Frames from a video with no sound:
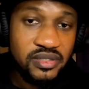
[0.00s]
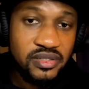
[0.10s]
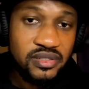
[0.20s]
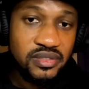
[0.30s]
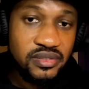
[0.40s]

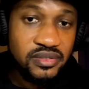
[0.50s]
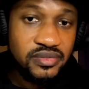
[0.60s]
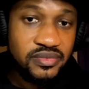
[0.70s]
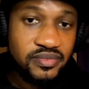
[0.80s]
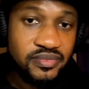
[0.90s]

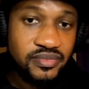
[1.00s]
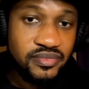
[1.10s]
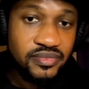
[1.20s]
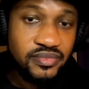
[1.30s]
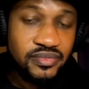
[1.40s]

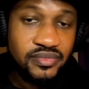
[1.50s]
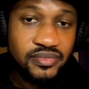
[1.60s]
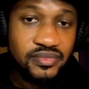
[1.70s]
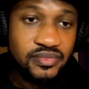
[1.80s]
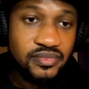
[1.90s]

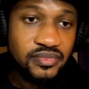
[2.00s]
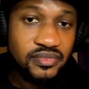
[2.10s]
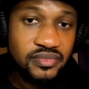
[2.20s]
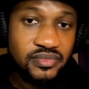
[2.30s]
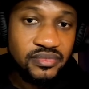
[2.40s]

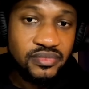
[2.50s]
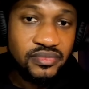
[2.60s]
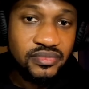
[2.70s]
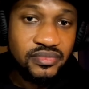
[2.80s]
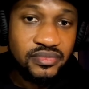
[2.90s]

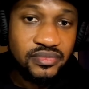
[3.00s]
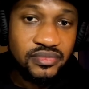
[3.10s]
The person shown says nothing.